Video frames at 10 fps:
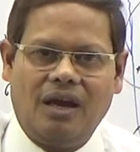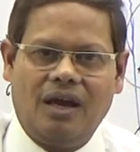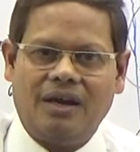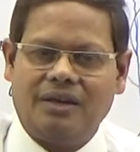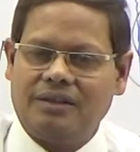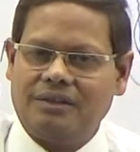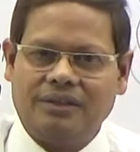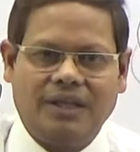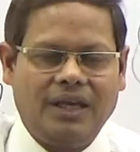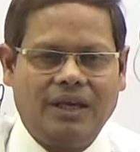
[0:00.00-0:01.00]
and
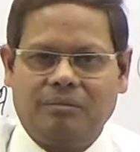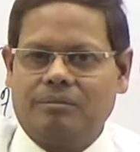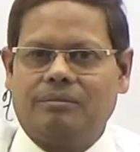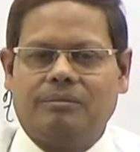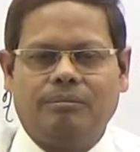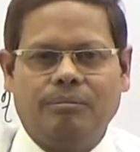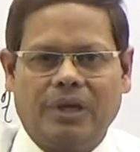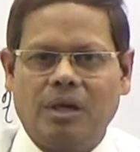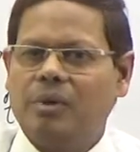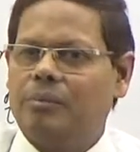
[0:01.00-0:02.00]
they
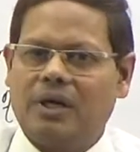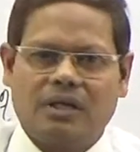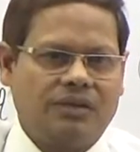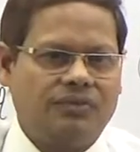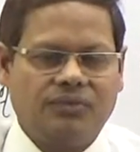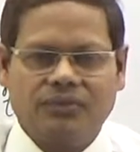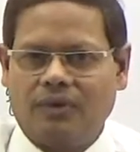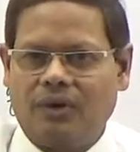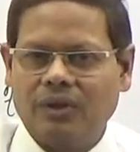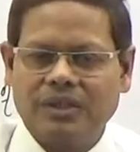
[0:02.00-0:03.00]
become a part of
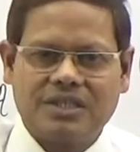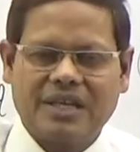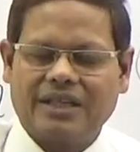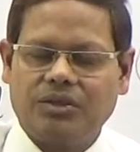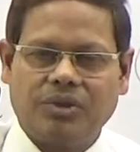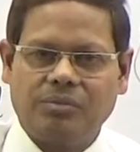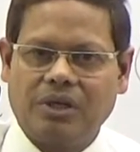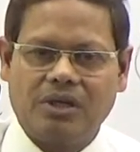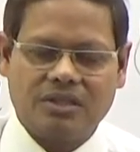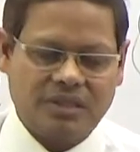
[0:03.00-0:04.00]
all this activity
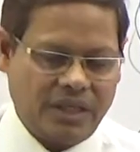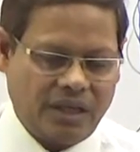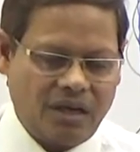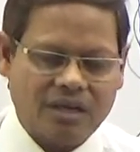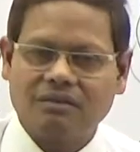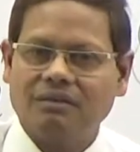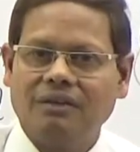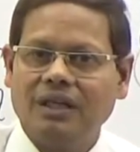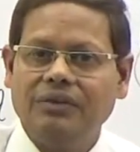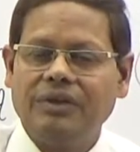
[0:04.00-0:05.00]
because they cannot
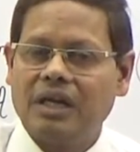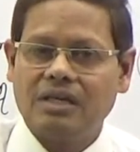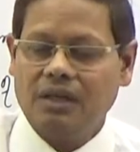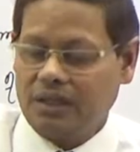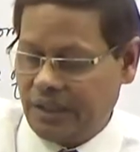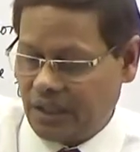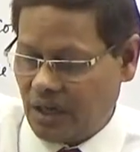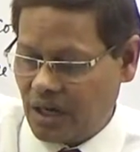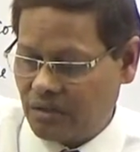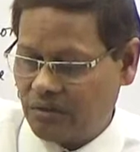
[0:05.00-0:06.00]
live in they
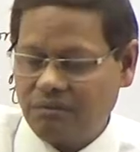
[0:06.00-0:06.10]
cannot